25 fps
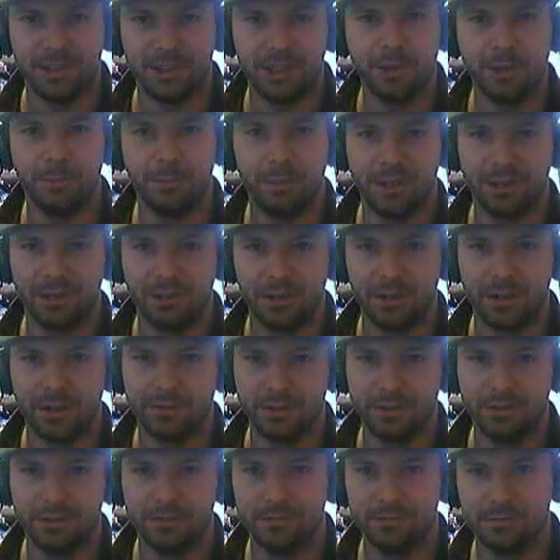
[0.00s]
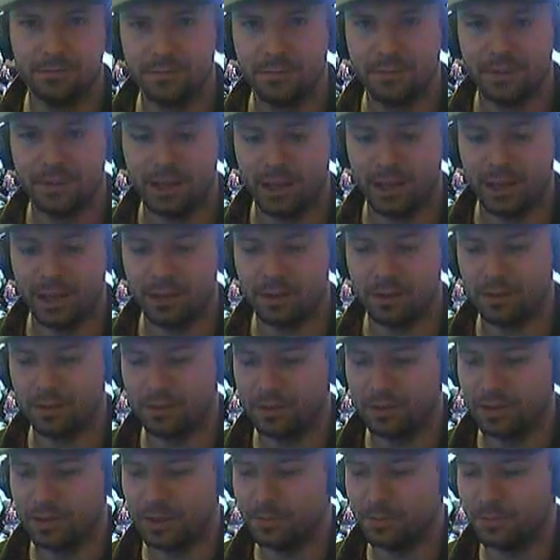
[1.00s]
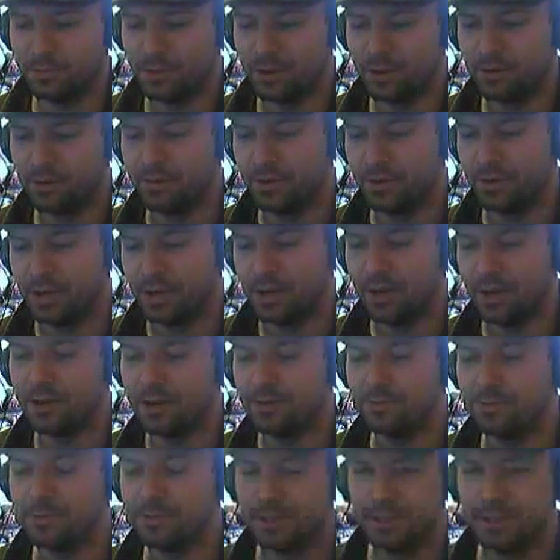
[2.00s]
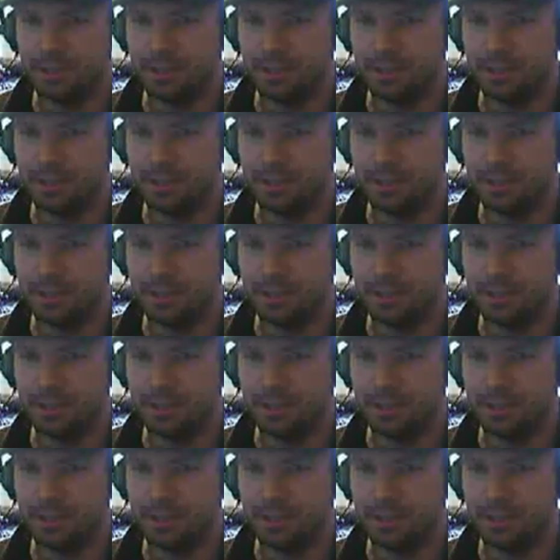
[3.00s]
seen a picture of it and looked it up, tried to find it.